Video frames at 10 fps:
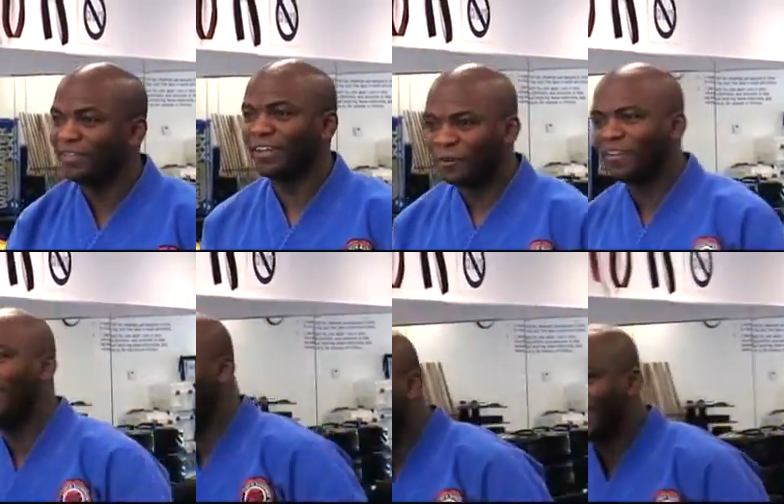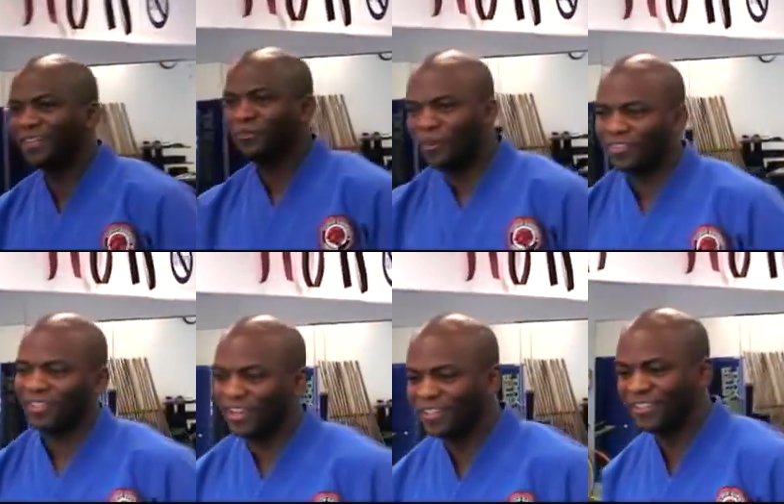I was like, okay, yeah, I get to walk
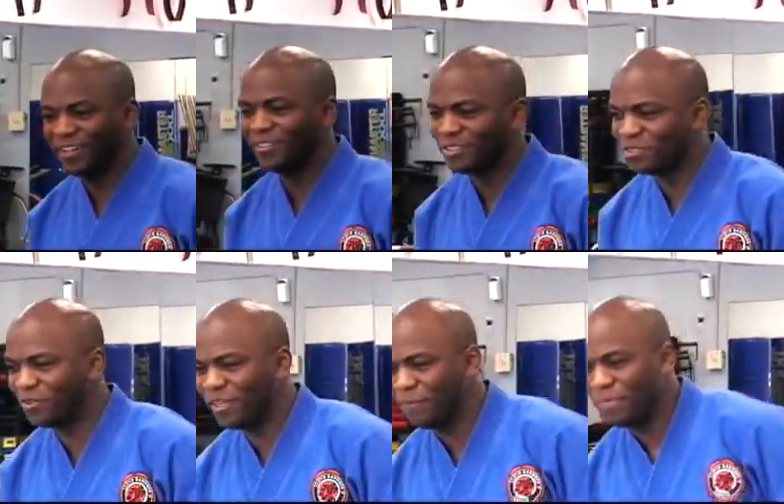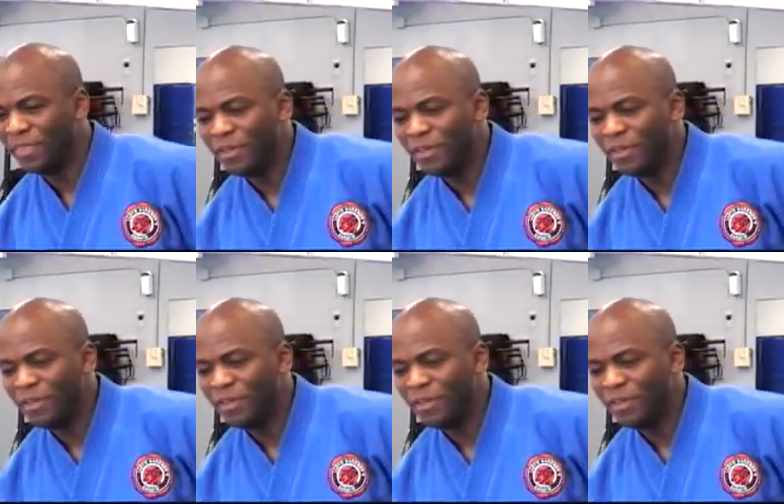down, you know, the street.